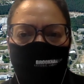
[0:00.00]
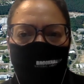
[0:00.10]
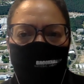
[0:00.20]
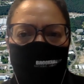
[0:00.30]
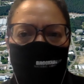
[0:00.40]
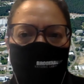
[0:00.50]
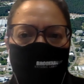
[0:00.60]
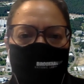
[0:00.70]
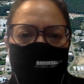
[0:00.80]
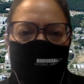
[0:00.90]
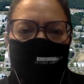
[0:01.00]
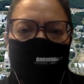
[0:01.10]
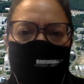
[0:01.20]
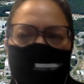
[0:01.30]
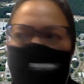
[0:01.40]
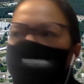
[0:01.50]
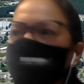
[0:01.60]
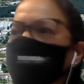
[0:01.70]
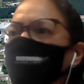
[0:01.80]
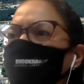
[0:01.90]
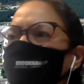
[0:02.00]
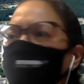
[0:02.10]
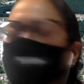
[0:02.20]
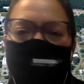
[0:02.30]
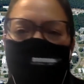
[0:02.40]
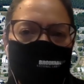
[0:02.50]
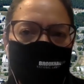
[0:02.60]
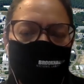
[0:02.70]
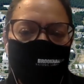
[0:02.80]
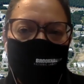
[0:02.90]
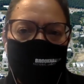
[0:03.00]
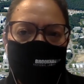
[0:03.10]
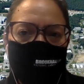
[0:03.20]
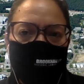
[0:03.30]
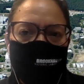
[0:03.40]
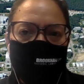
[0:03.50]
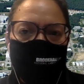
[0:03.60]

in COVID research that has to do with the light source. I, the,